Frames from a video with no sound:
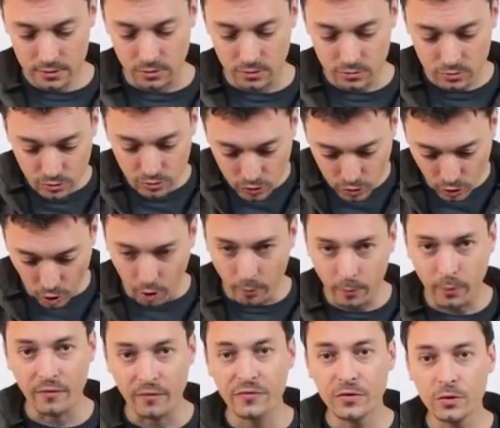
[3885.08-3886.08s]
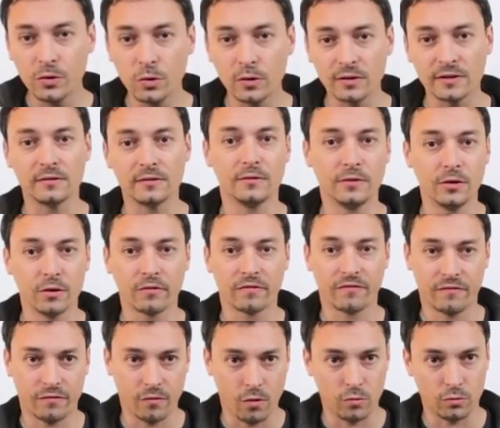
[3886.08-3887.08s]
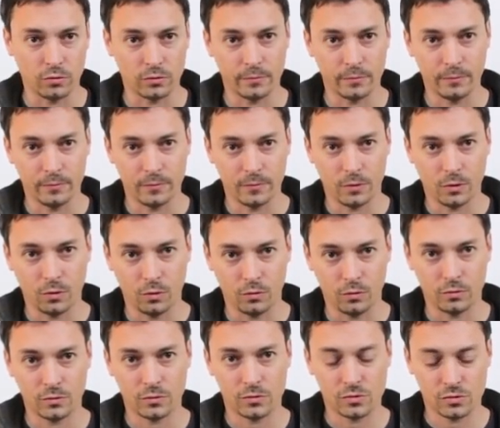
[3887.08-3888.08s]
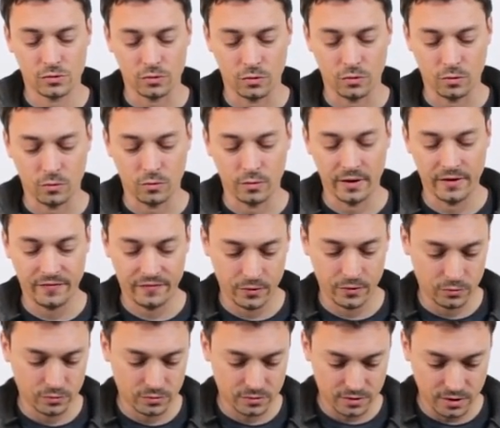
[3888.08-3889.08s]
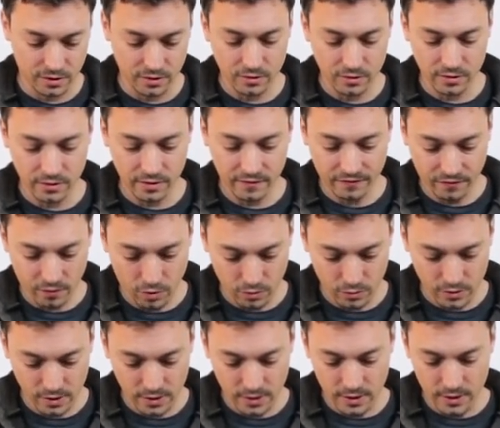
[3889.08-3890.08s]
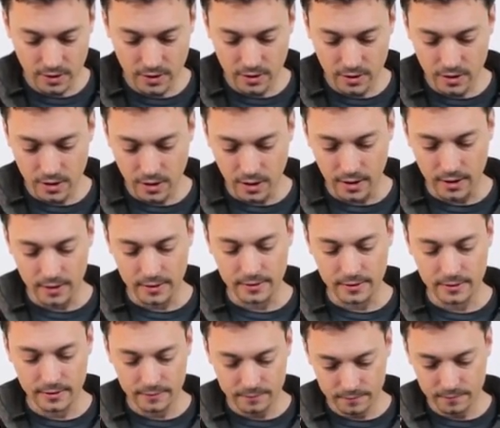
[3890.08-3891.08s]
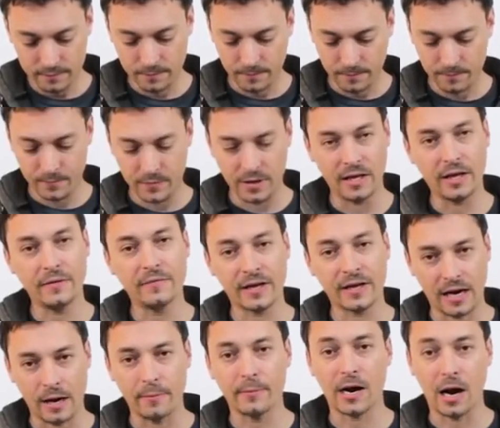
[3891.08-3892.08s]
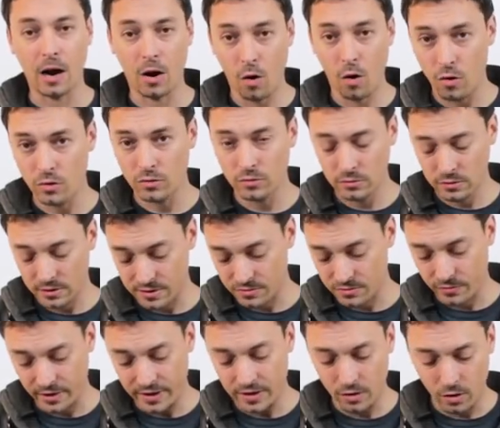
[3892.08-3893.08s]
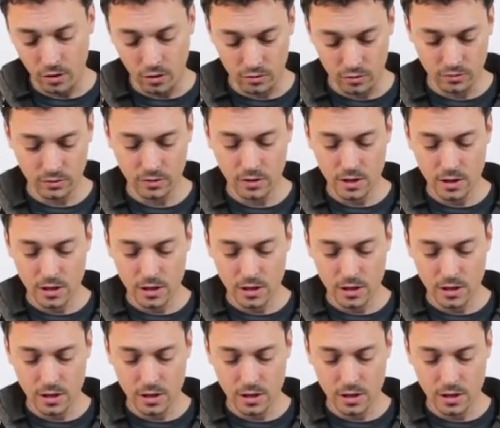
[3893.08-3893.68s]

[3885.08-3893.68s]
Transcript: on top of you and your phone. So if you turn the phone and leave the camera on, the screen on,